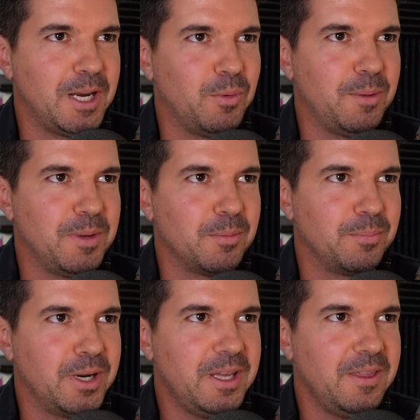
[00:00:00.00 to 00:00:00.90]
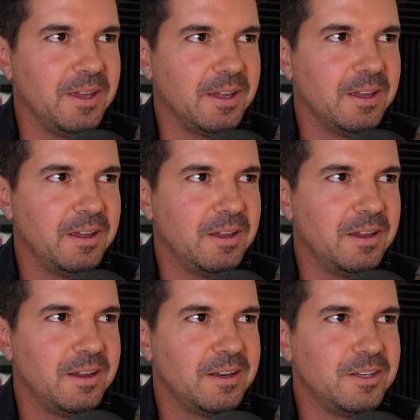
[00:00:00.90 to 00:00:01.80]
men and women are breathing,
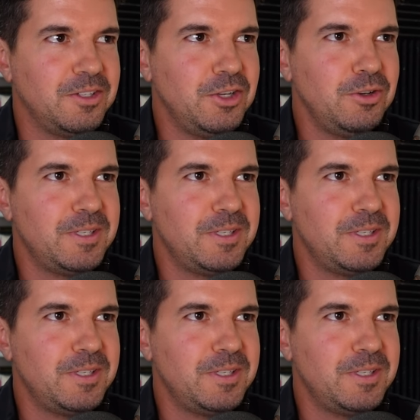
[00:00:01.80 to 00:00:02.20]
do you